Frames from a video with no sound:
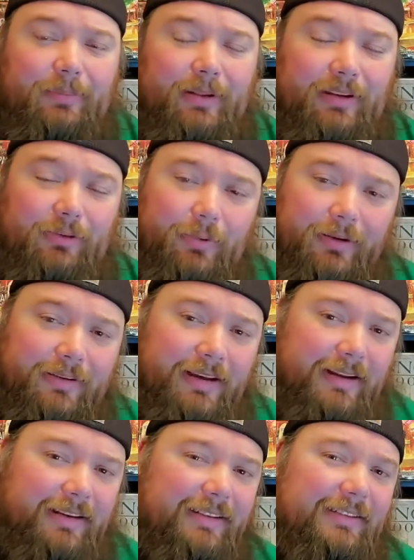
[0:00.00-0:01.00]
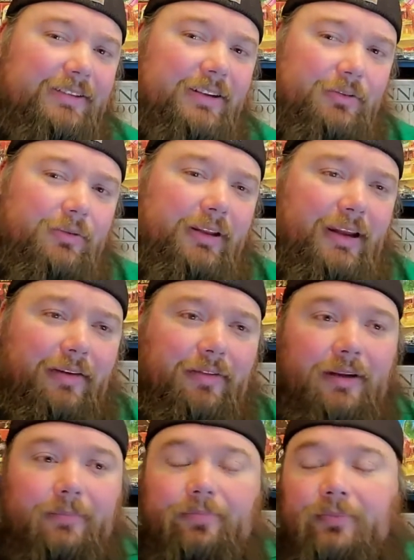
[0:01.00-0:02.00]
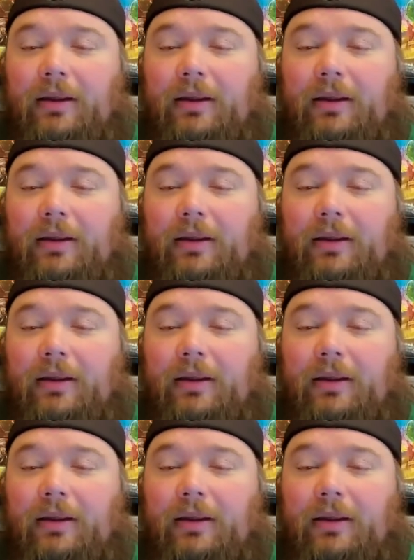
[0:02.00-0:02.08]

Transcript: but this one kind of doesn't really have that.